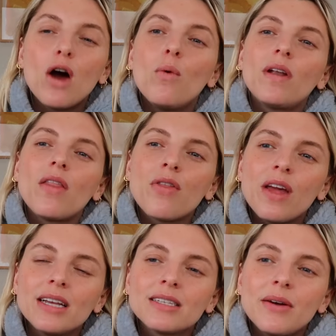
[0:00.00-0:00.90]
Oh, one other
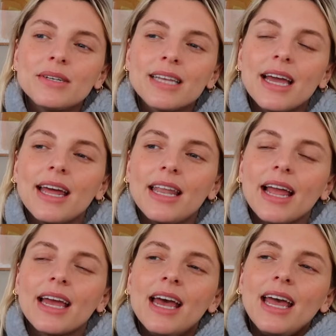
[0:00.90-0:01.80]
thing is, I will say,
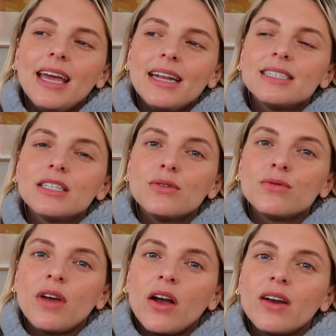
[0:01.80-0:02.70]
like, it is a
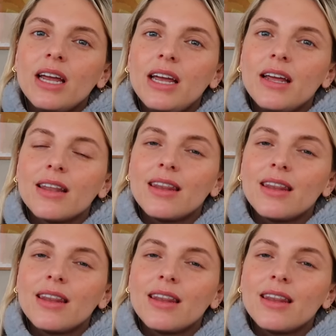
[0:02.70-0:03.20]
very,